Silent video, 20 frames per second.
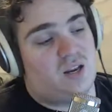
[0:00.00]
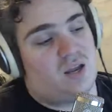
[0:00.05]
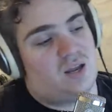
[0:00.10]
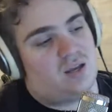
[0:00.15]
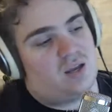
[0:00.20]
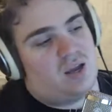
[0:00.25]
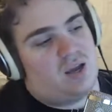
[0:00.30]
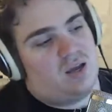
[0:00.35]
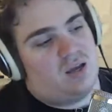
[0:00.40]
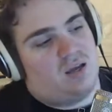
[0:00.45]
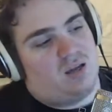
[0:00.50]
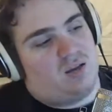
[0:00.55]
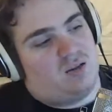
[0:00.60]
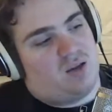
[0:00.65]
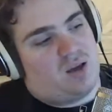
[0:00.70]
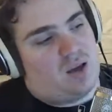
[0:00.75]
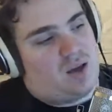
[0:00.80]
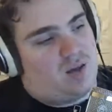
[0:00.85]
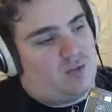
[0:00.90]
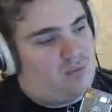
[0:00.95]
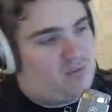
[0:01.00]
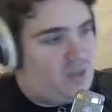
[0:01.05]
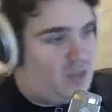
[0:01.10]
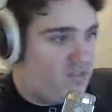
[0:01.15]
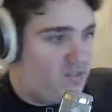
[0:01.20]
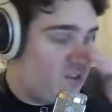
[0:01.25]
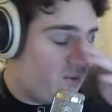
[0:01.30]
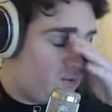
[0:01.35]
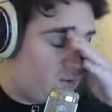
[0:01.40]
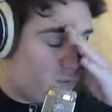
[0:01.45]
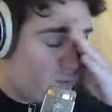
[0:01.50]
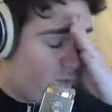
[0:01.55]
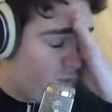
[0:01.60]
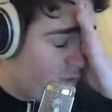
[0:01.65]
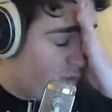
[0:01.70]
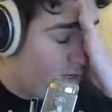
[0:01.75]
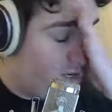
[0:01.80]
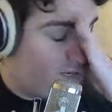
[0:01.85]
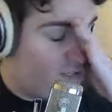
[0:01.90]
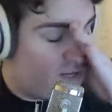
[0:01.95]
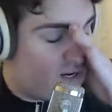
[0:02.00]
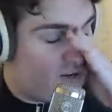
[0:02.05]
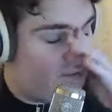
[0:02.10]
I think it was one of those days that